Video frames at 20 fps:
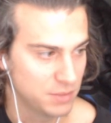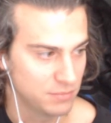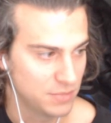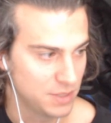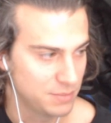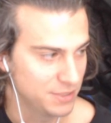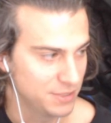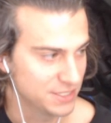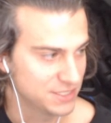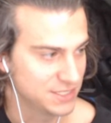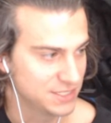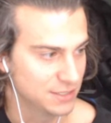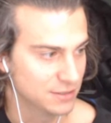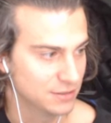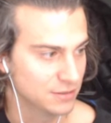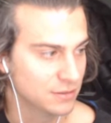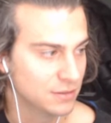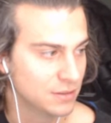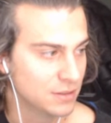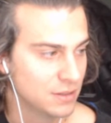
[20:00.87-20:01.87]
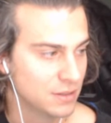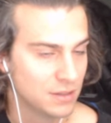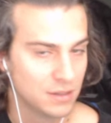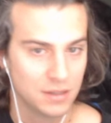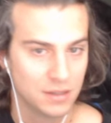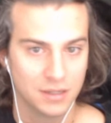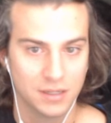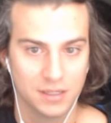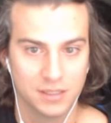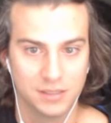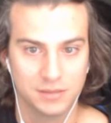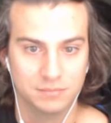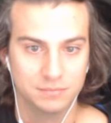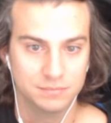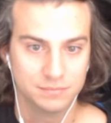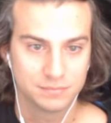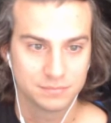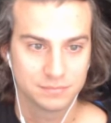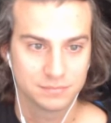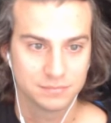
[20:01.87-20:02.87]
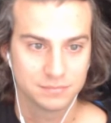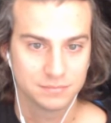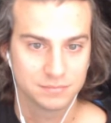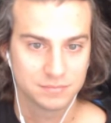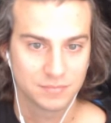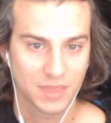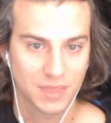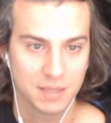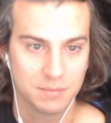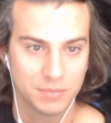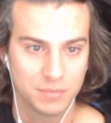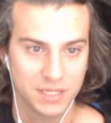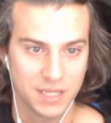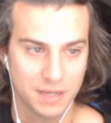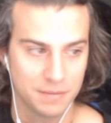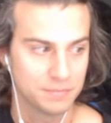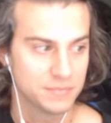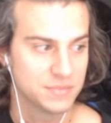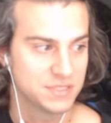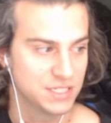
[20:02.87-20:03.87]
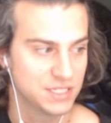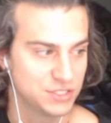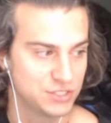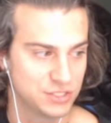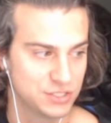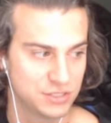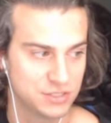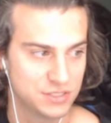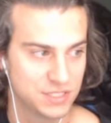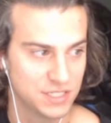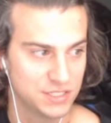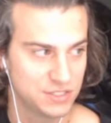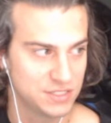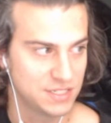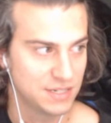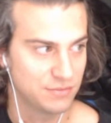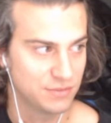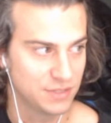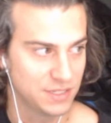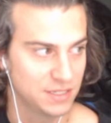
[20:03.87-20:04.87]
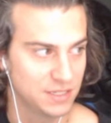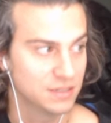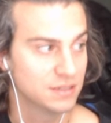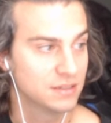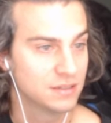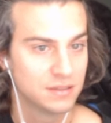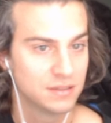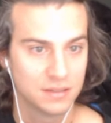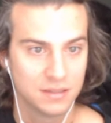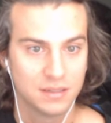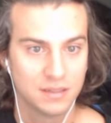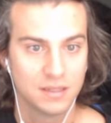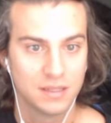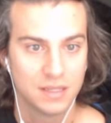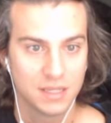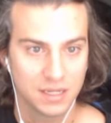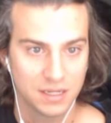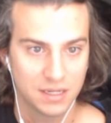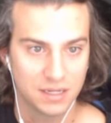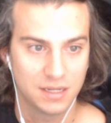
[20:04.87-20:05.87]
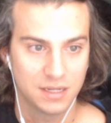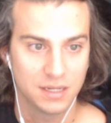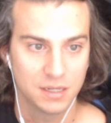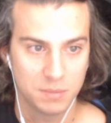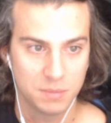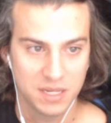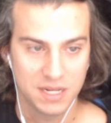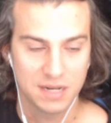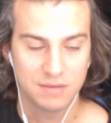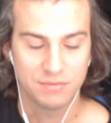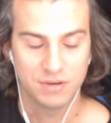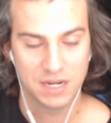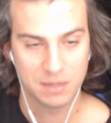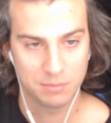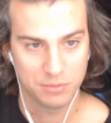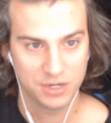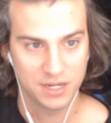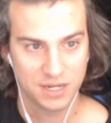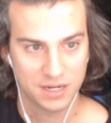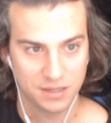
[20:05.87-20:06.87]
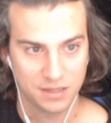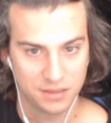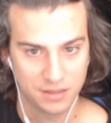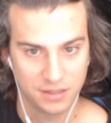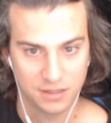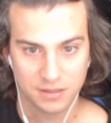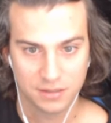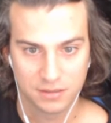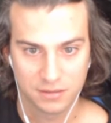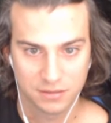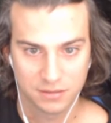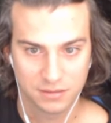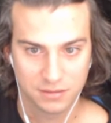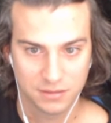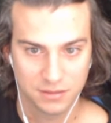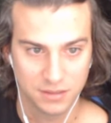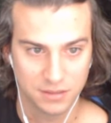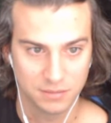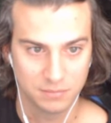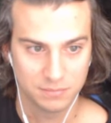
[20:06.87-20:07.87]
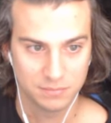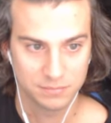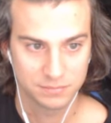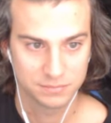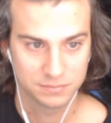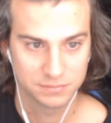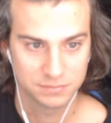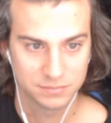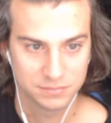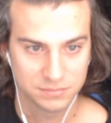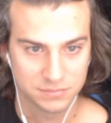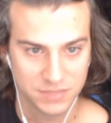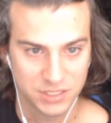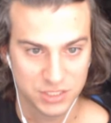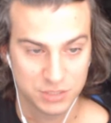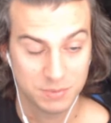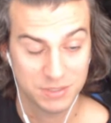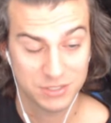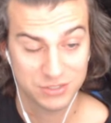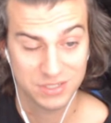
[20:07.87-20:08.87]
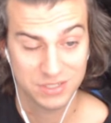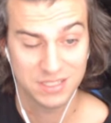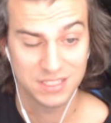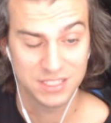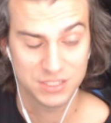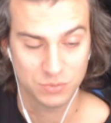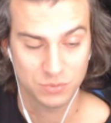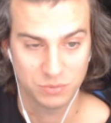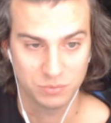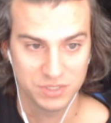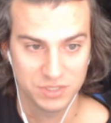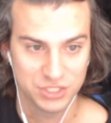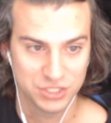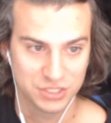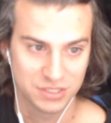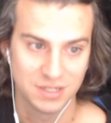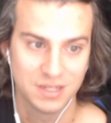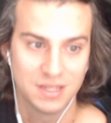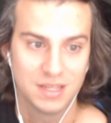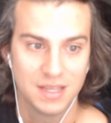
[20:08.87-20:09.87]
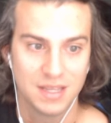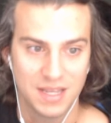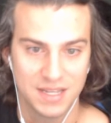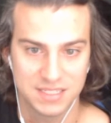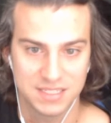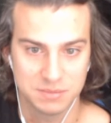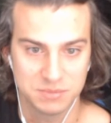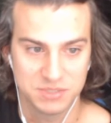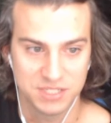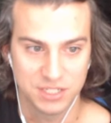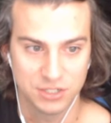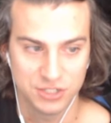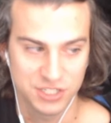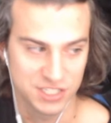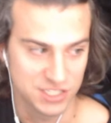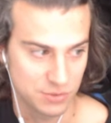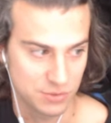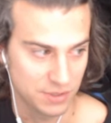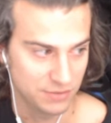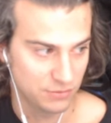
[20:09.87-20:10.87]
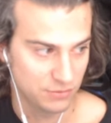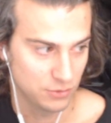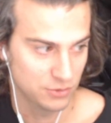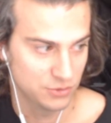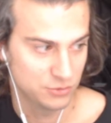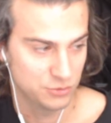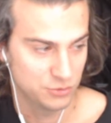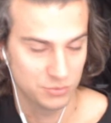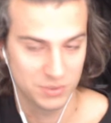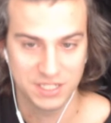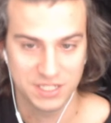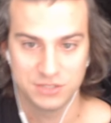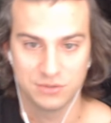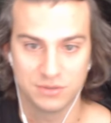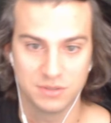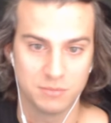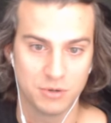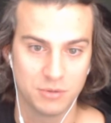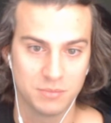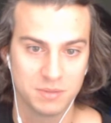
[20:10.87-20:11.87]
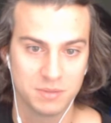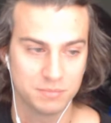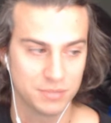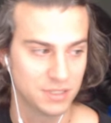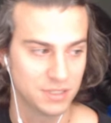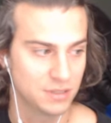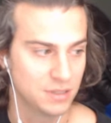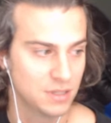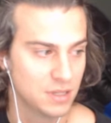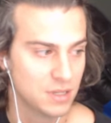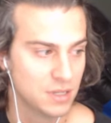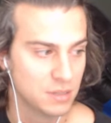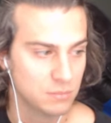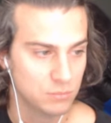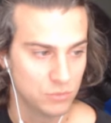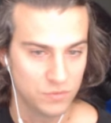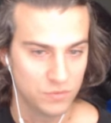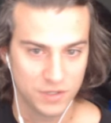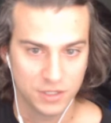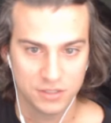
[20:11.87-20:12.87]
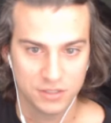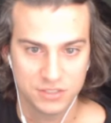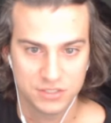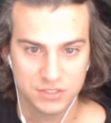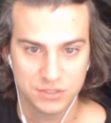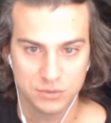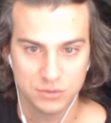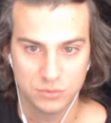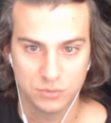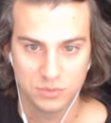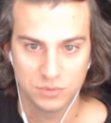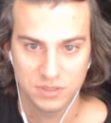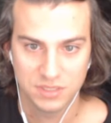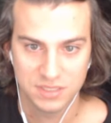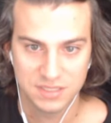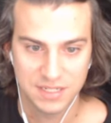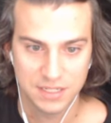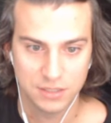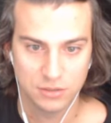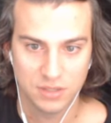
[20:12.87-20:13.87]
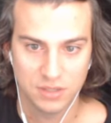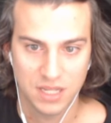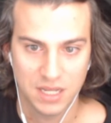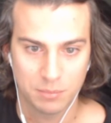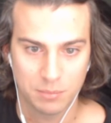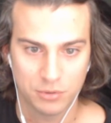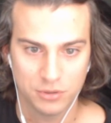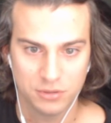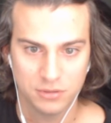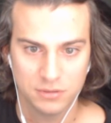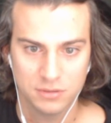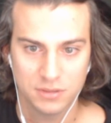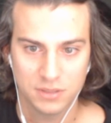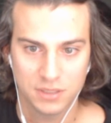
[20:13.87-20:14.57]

my picks here. But yeah, Stitch is definitely going to be in every Amber deck, I think. Especially this one, which has some synergies going forward, which we'll get to in a moment. But moving on to Dingle Hopper,